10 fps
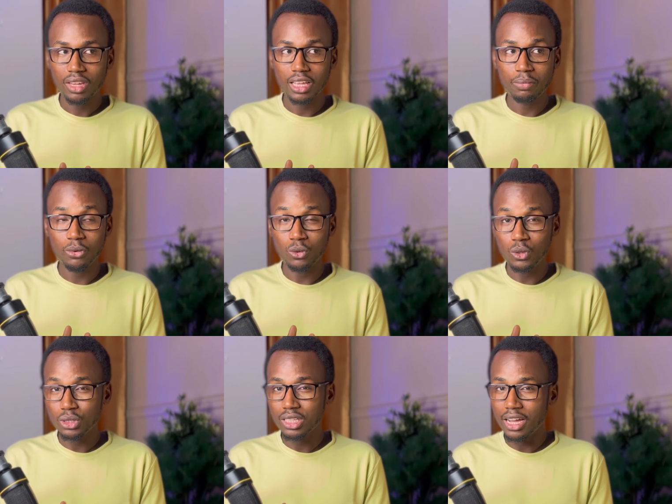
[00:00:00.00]
If you
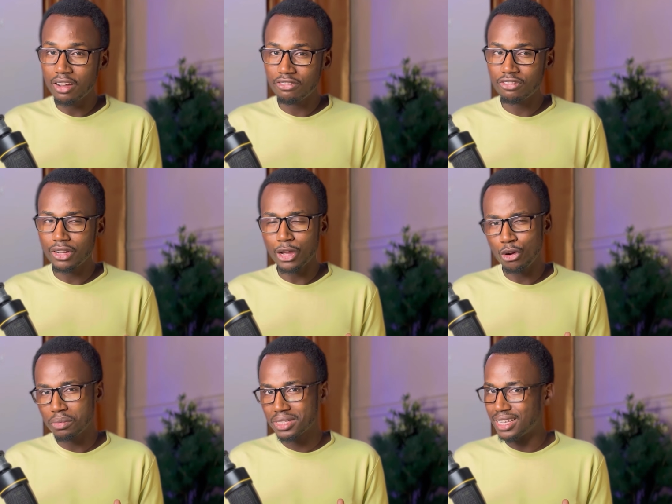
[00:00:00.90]
don't have
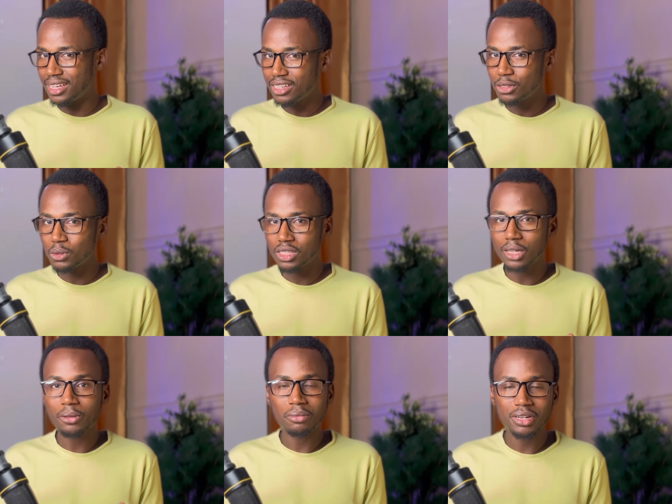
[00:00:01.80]
enough skills to
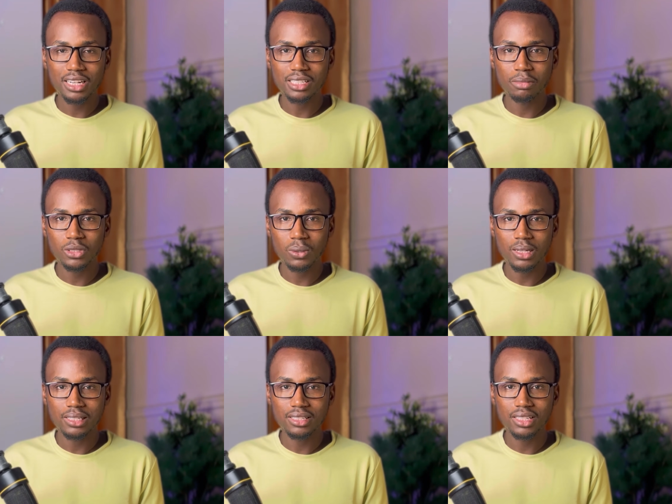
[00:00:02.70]
start offering as a virtual
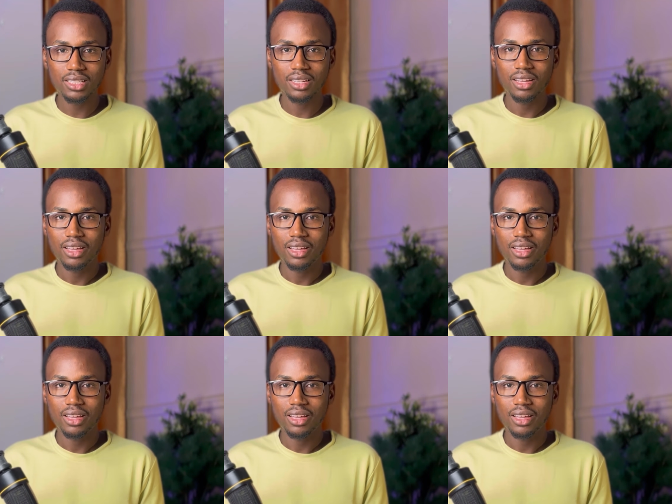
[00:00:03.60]
assistant,